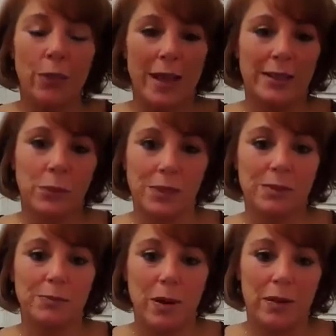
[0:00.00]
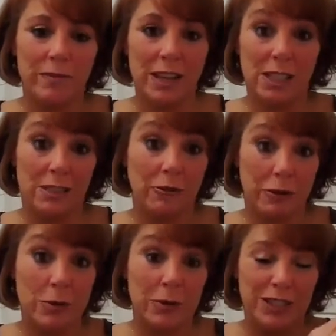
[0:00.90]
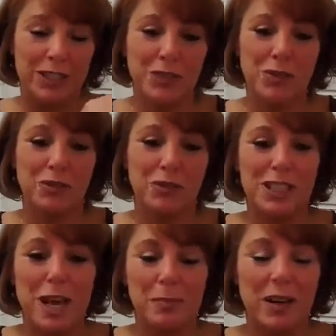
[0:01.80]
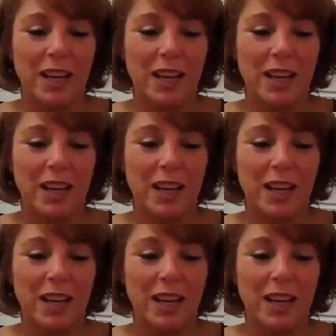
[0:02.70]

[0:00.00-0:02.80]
that's a frequency zone of what's happening.